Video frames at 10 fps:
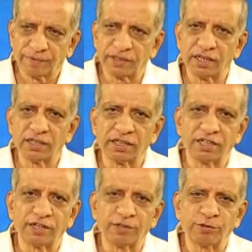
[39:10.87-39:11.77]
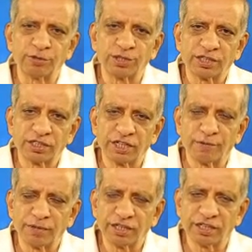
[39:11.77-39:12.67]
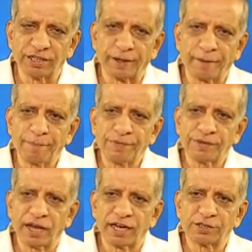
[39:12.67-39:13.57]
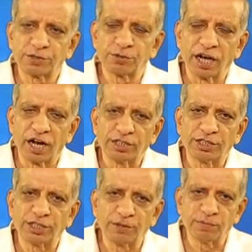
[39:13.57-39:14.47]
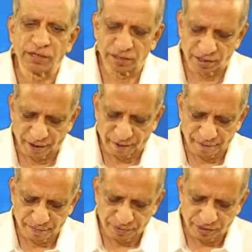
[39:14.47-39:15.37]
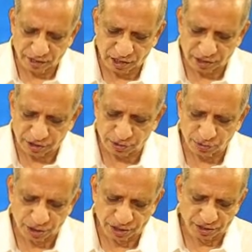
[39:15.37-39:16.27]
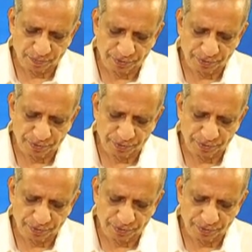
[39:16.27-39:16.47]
then it gives a meaning as to the achievement of that student.